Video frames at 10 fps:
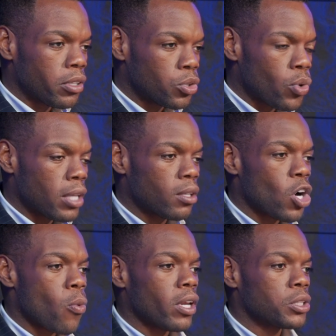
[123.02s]
strengthen
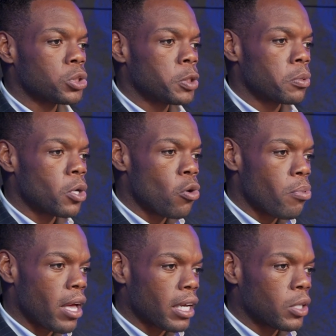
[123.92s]
our relationship with
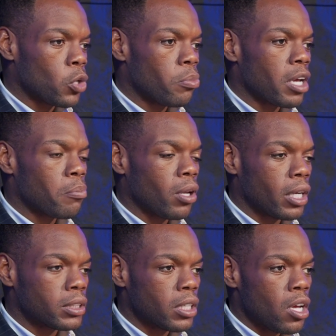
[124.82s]
OPEC and OPEC
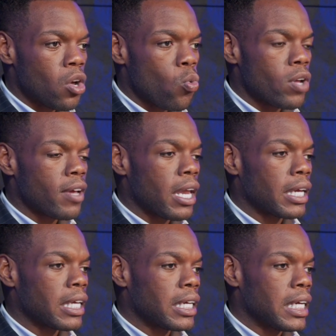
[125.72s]
Plus. We've got to
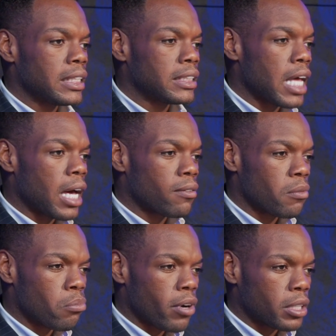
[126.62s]
get inside
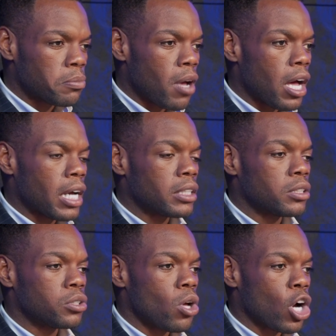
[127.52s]
the BRICS mind
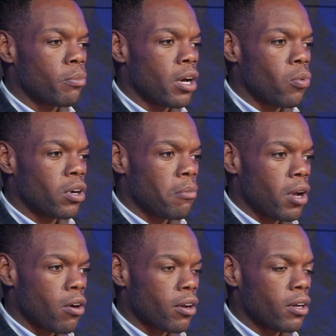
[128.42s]
to talk about what
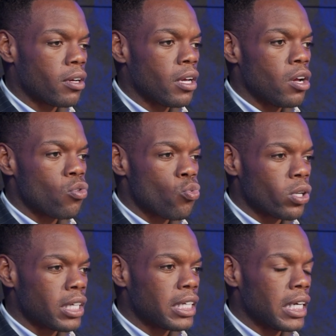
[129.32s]
America
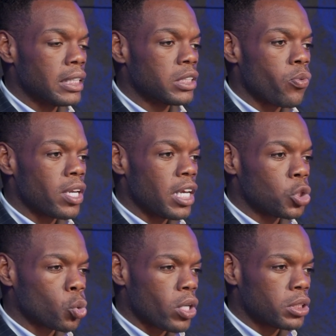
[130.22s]
really needs, and we
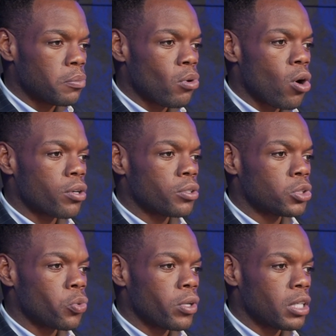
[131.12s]
need trusted
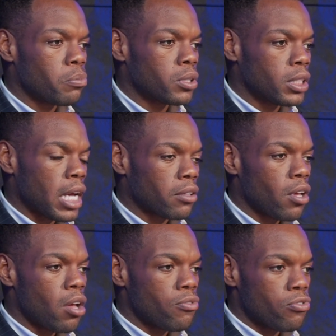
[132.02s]
partners so we can protect
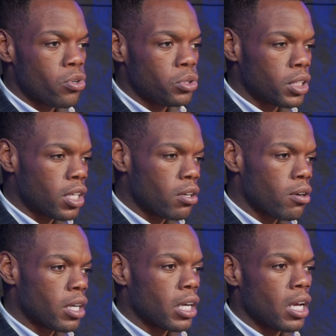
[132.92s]
food
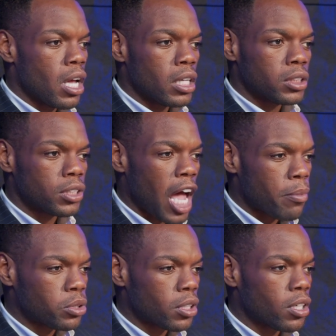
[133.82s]
security,
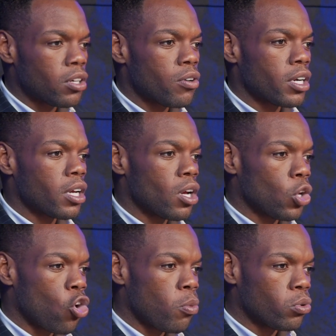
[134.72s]
cybersecurity,
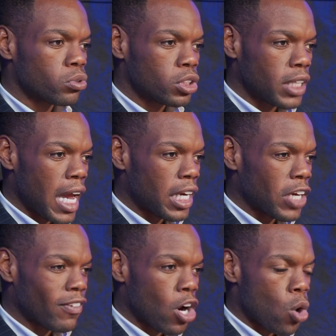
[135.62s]
global
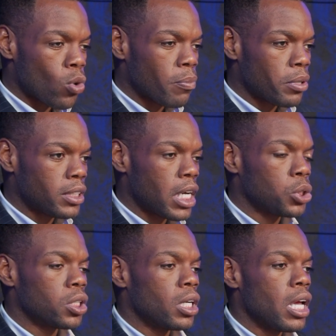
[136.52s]
standing of our
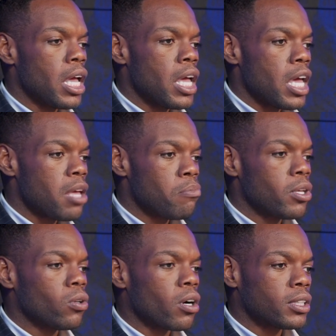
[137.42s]
reputation, and
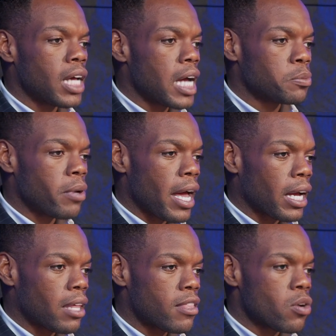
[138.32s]
build our ties
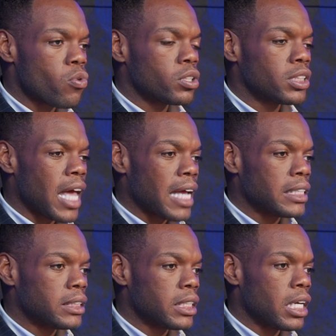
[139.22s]
back. I think we're sad
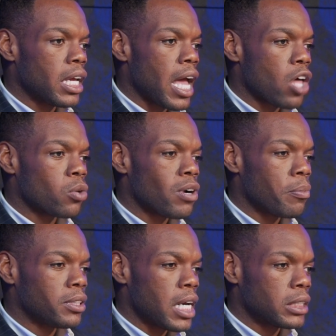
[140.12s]
to see how the
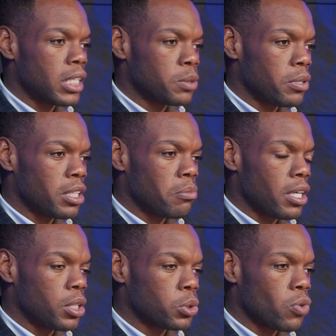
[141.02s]
reputation has been
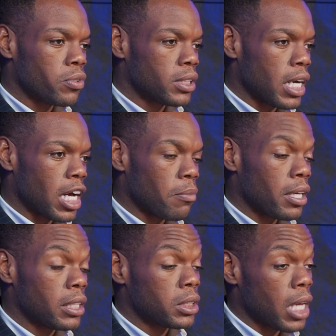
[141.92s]
diminished over time,
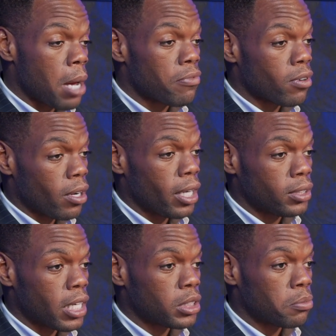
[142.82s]
and it's time for
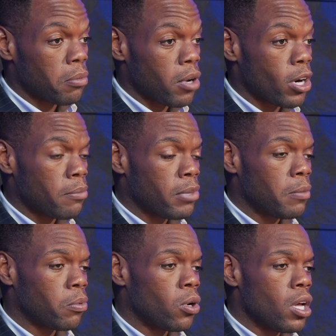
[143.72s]
us as American
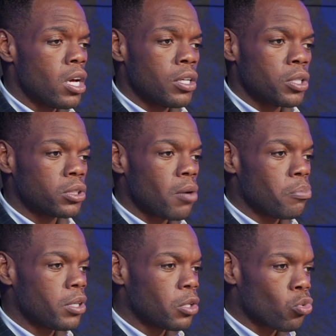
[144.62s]
people to
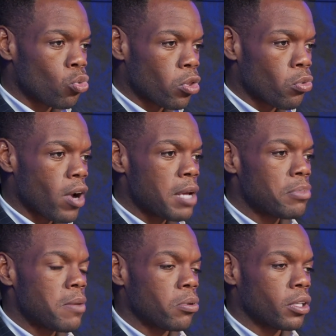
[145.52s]
start putting the
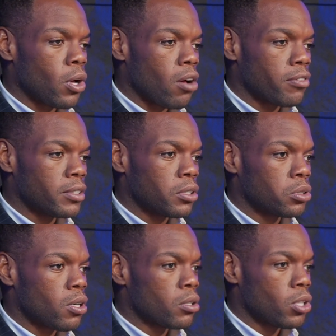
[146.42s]
right people in office,
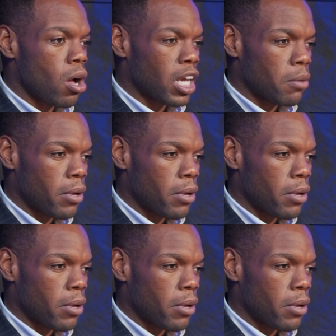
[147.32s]
to start talking